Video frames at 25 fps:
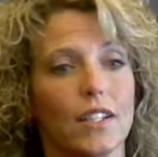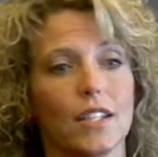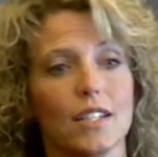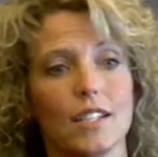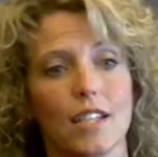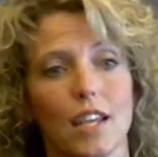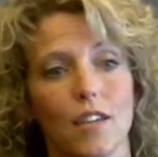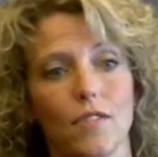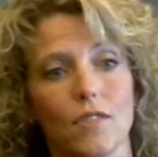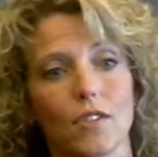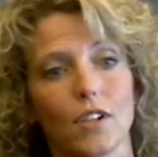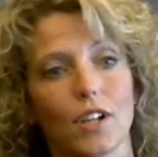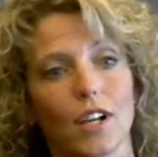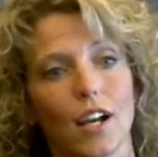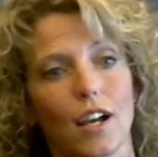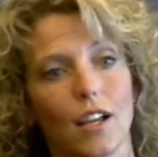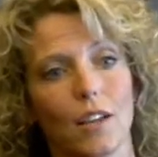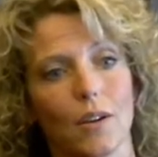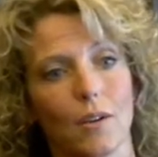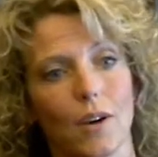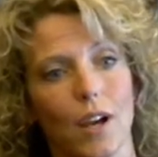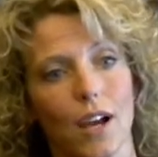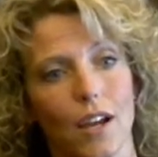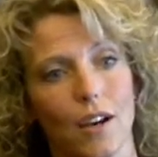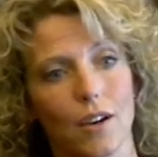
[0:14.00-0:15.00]
in Denver,
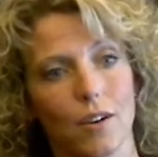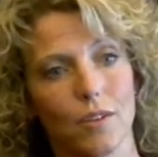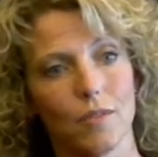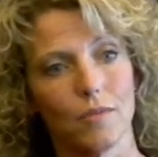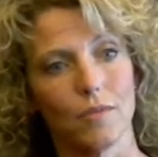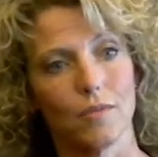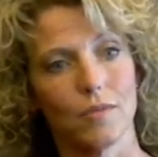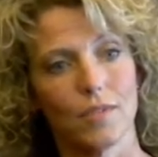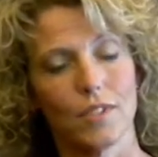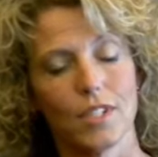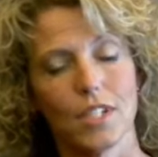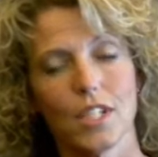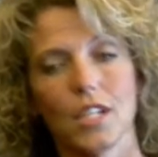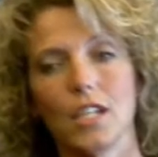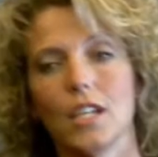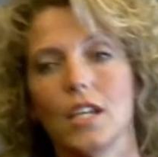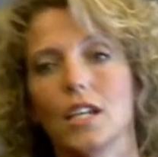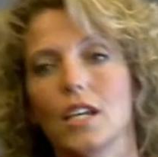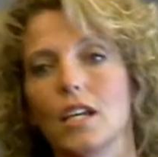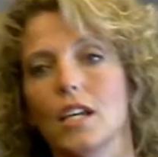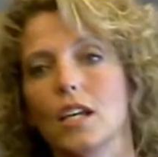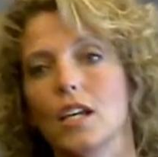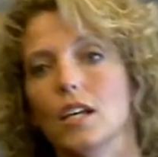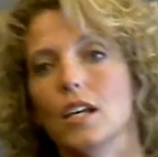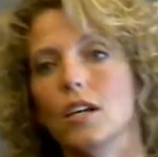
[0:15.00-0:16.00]
Colorado,
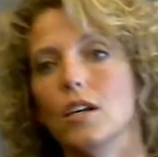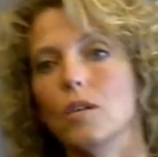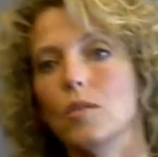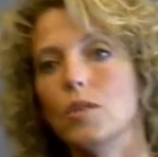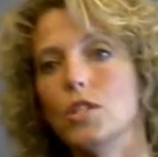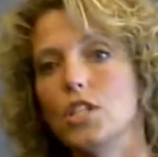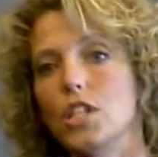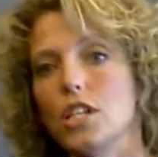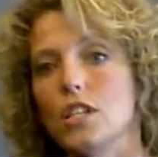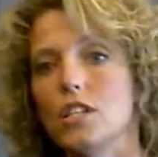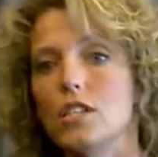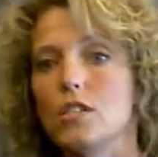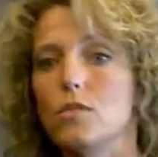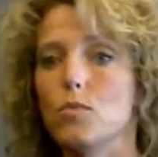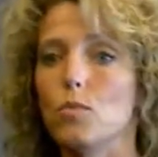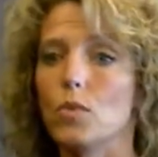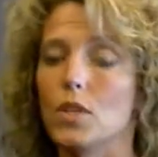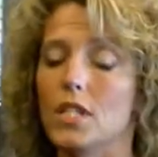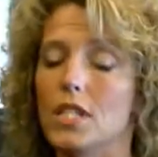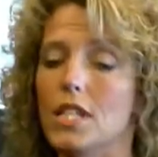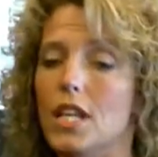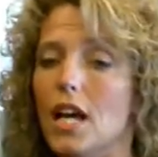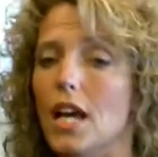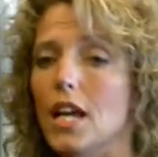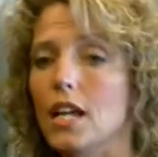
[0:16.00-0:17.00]
when she
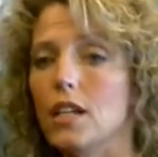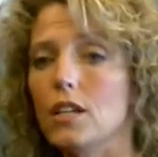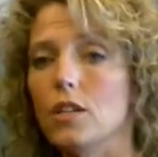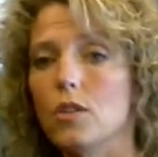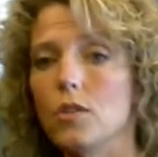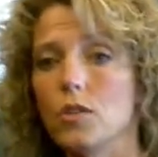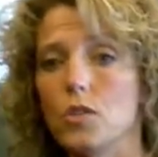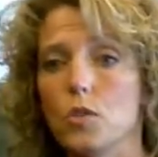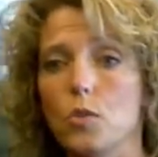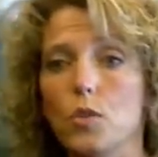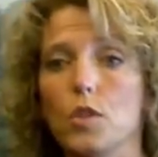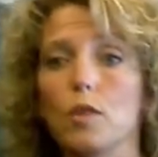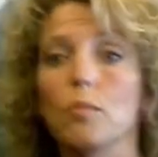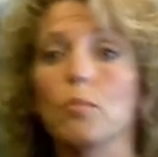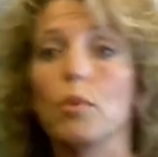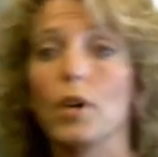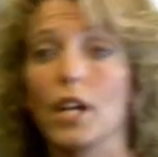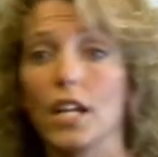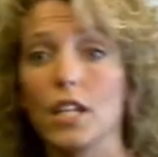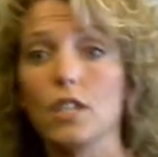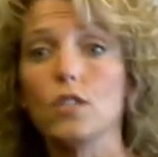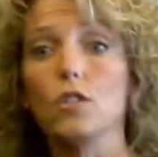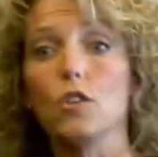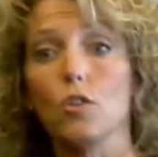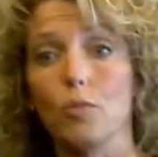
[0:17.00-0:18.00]
was diagnosed with a
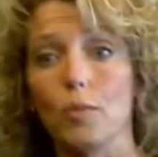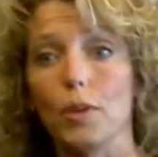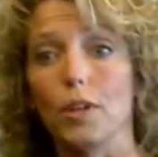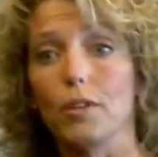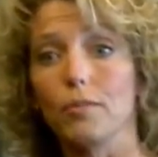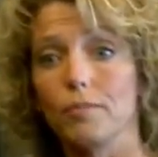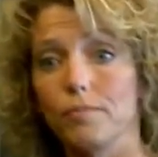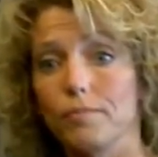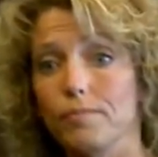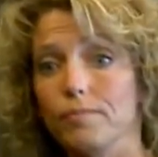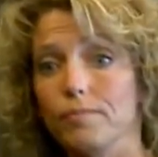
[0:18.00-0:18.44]
brain tumor.